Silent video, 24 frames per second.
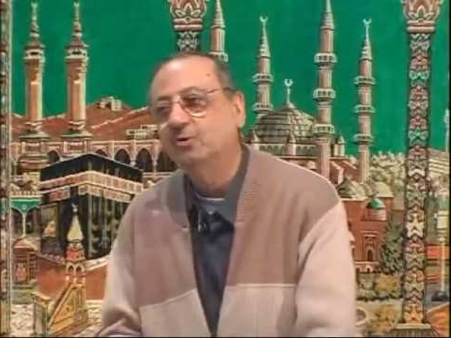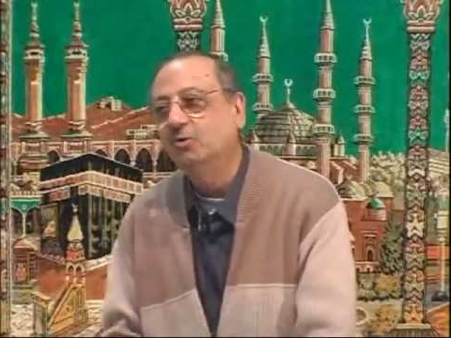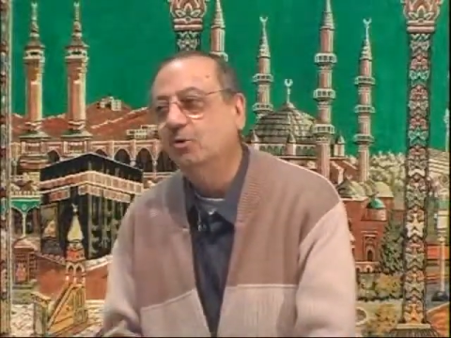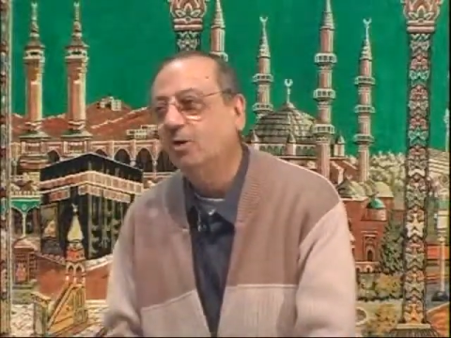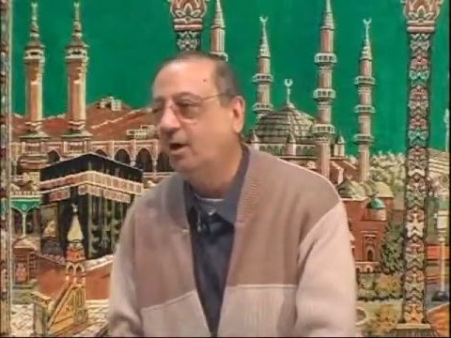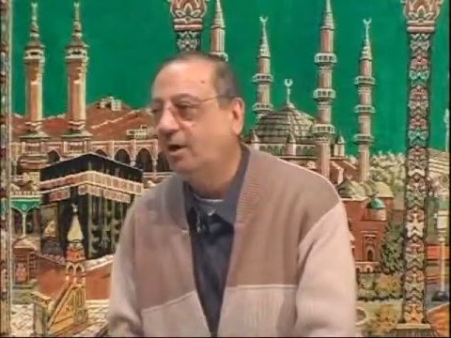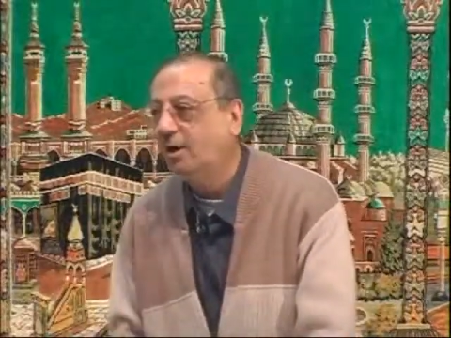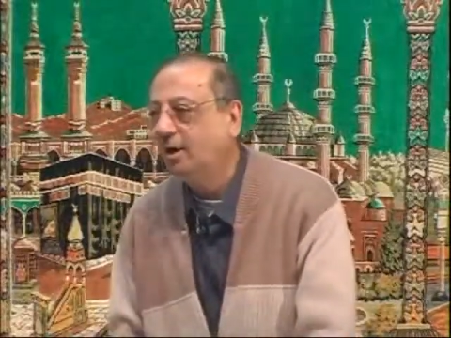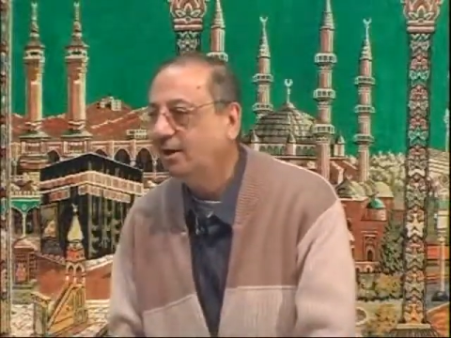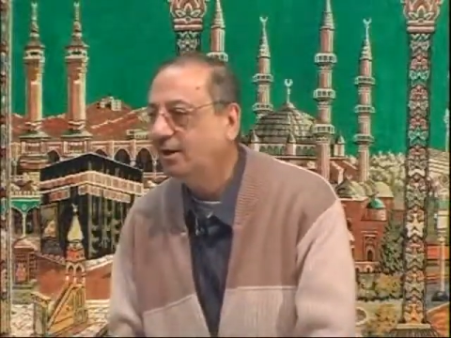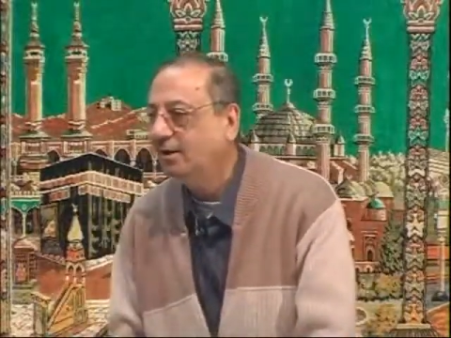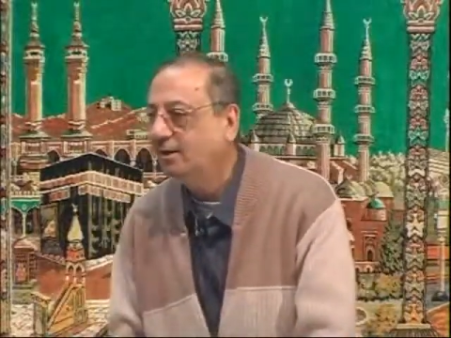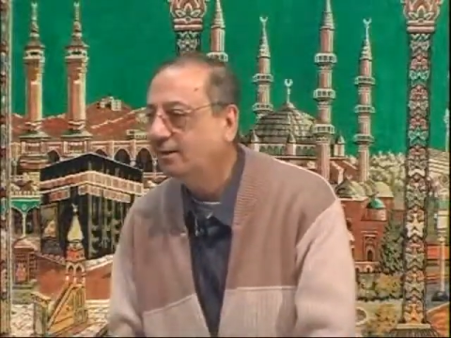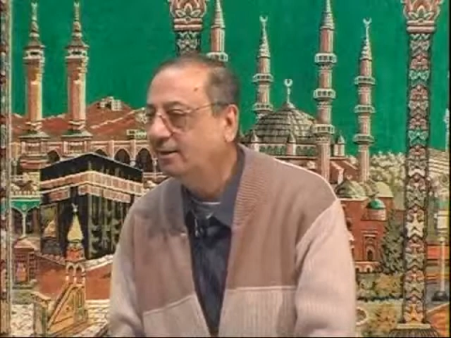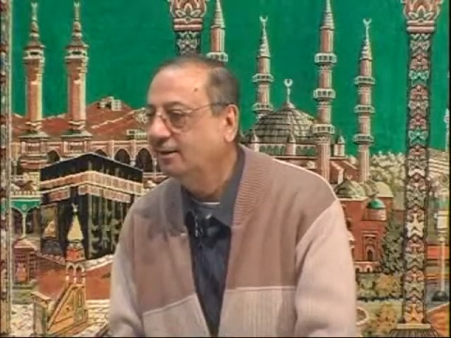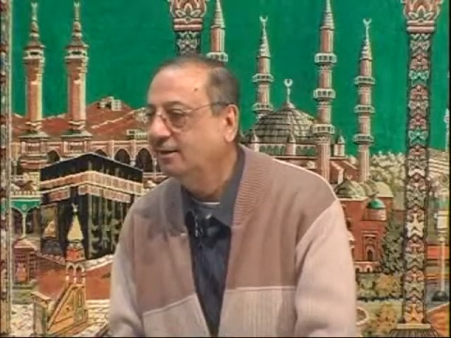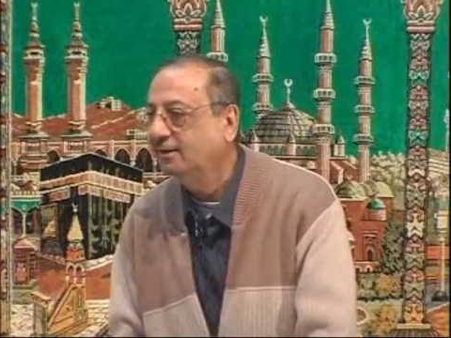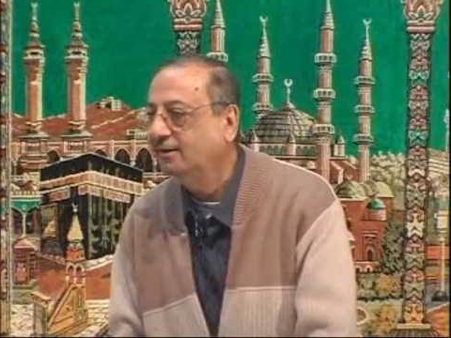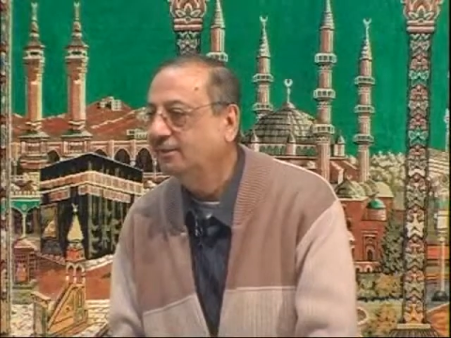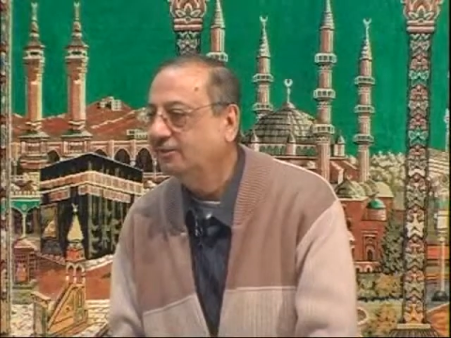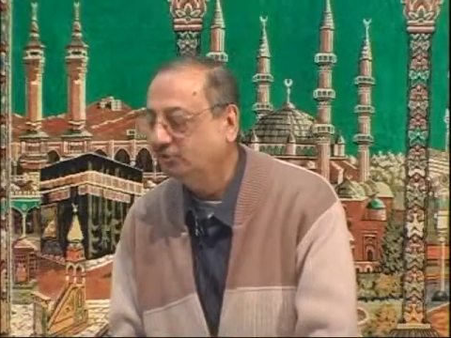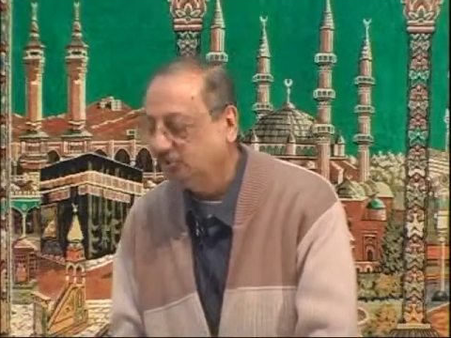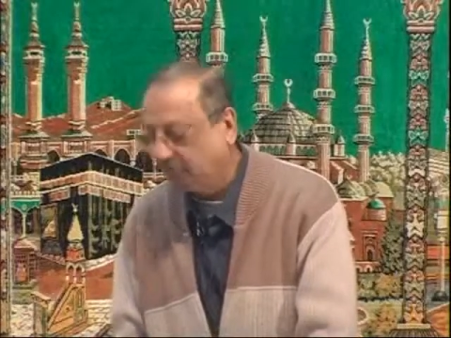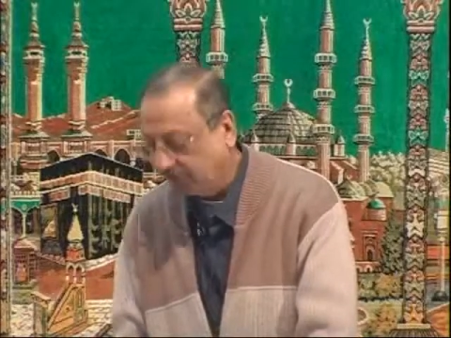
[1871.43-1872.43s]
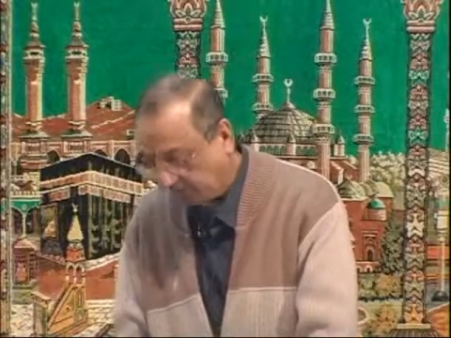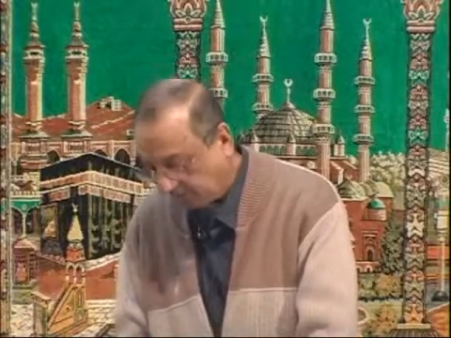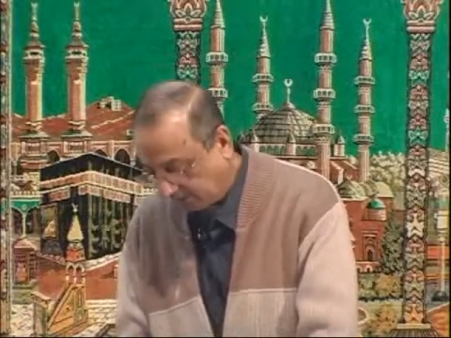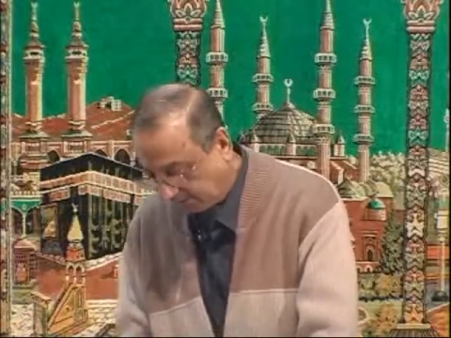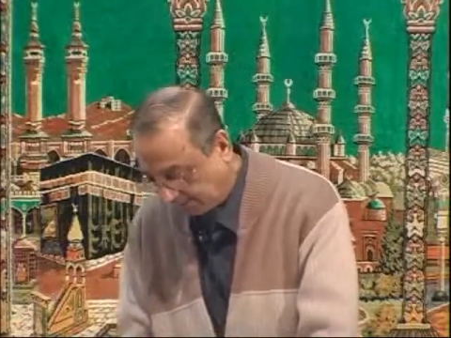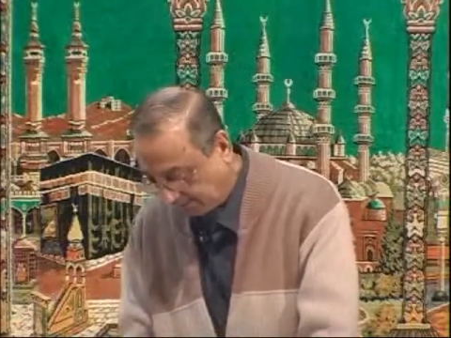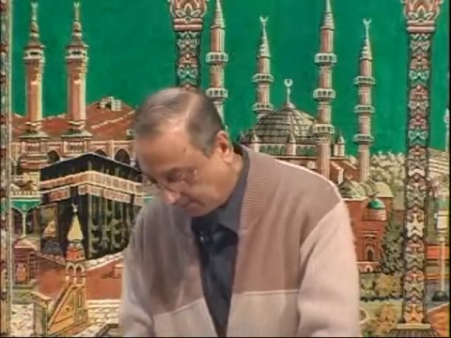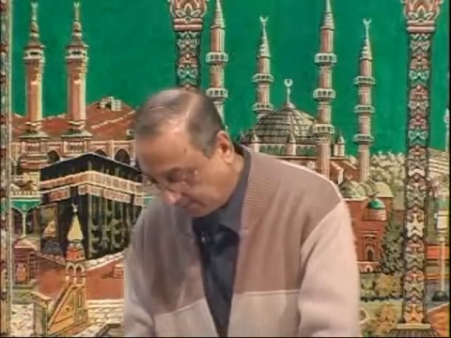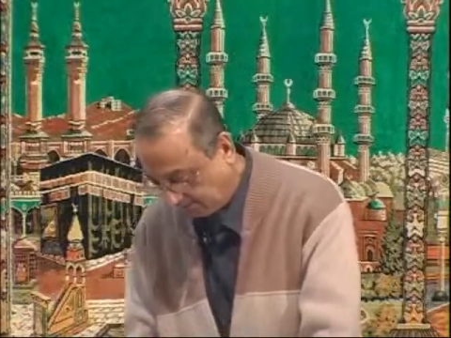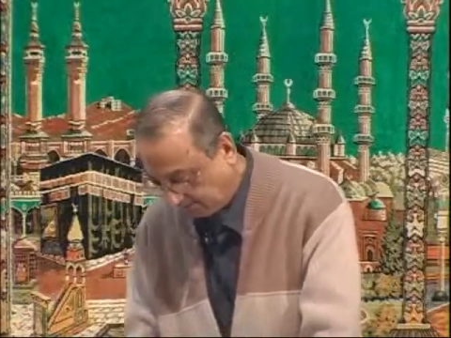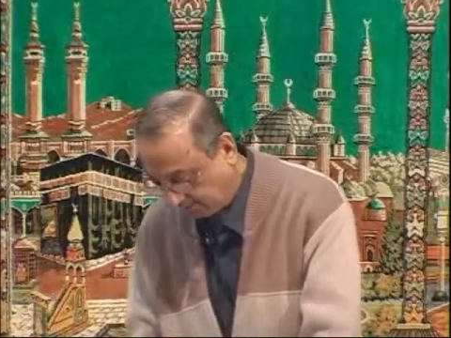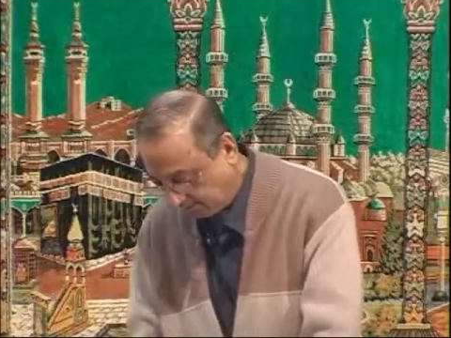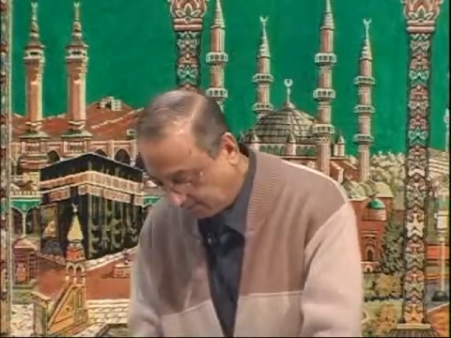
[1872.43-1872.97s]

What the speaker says: are sitting.